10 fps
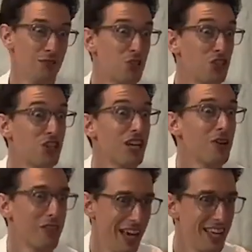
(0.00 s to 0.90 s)

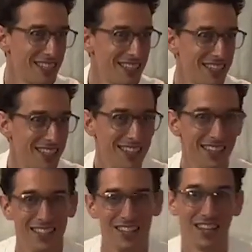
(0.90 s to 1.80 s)
share that
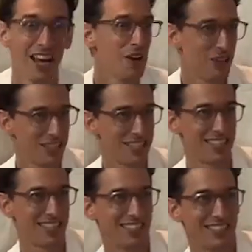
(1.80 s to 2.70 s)

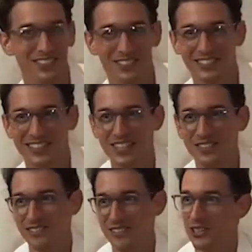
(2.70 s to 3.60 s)
chaos, and then
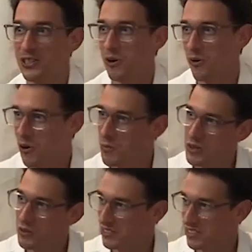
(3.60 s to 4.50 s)
you go home and
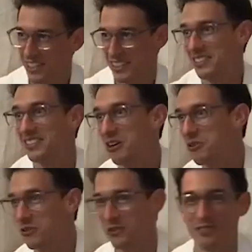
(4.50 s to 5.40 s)
you tell
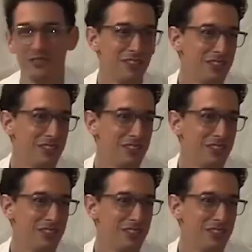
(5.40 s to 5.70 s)
your